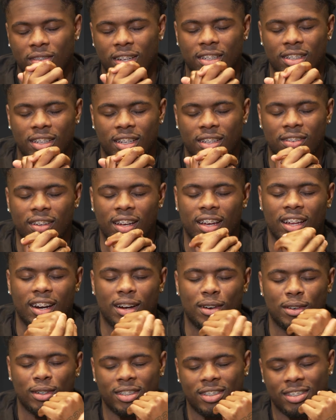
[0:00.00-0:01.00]
flight delayed for 8
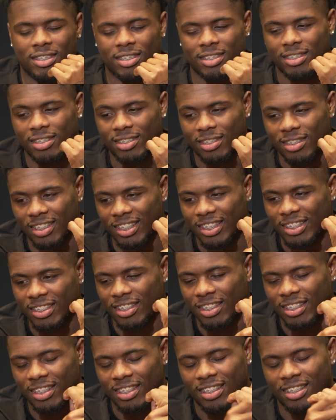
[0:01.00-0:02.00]
hours.
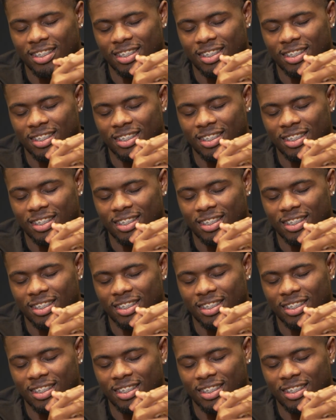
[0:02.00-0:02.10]
Easy.